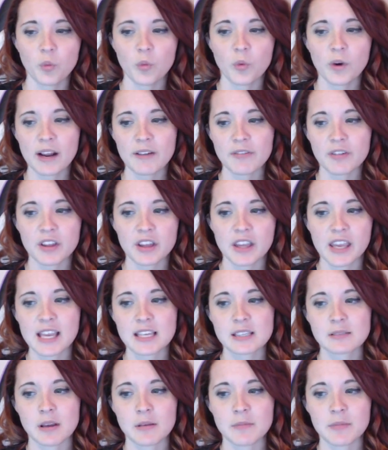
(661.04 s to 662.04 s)
whatever the
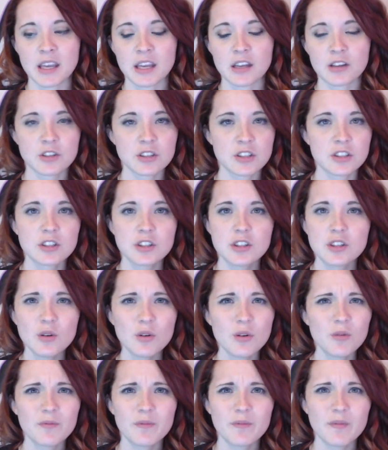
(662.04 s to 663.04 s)
case may be. Just
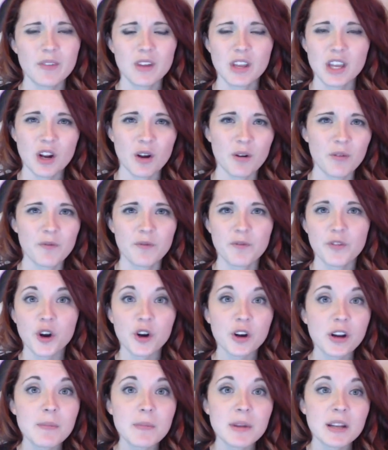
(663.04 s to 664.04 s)
do,
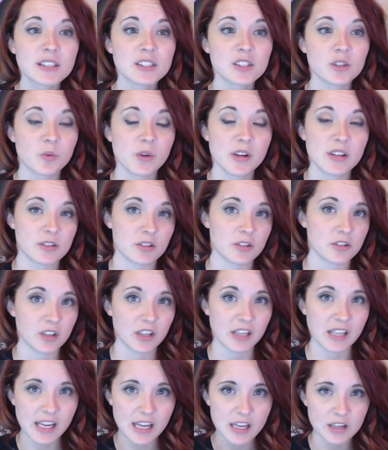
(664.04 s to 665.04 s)
30 minutes of research
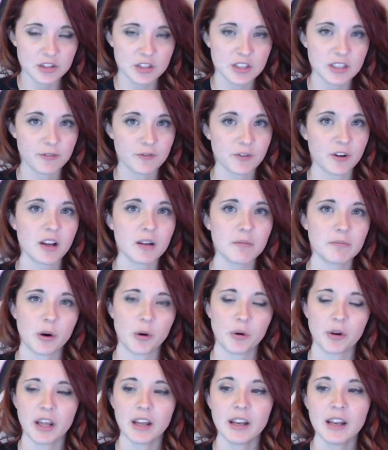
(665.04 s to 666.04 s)
on each different
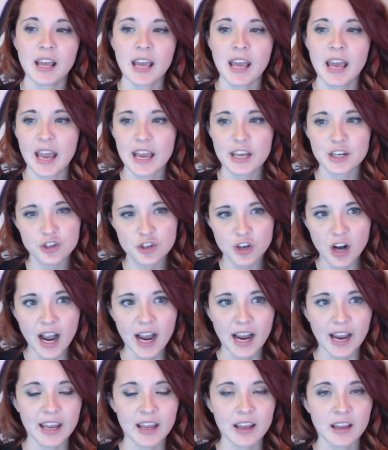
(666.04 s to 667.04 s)
component and
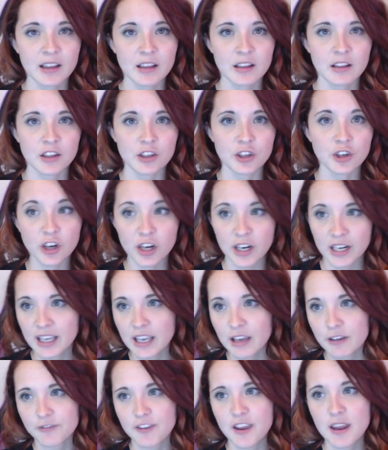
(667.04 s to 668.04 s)
try. You're gonna
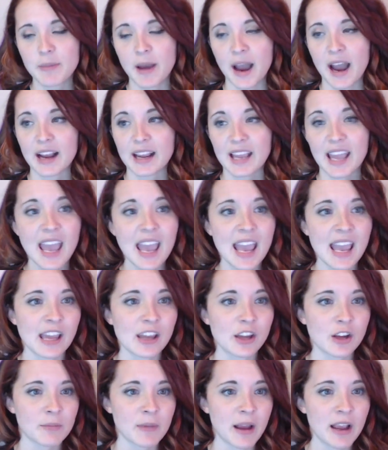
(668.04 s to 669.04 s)
get feedback.
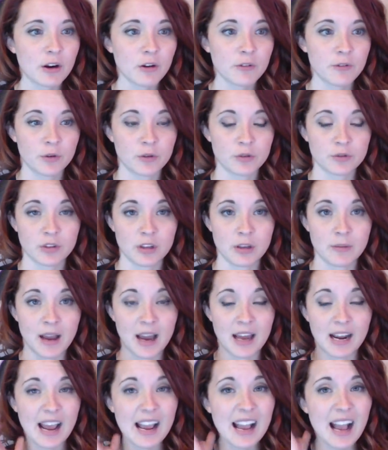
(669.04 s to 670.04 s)
Hey, your microphone is really
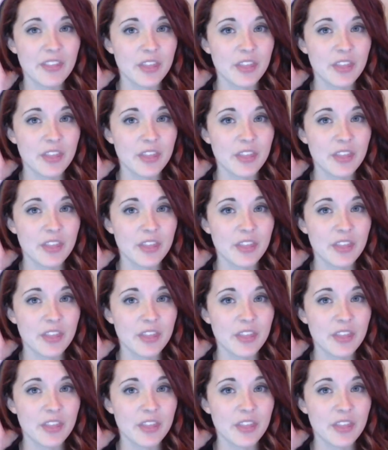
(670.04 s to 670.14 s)
bad.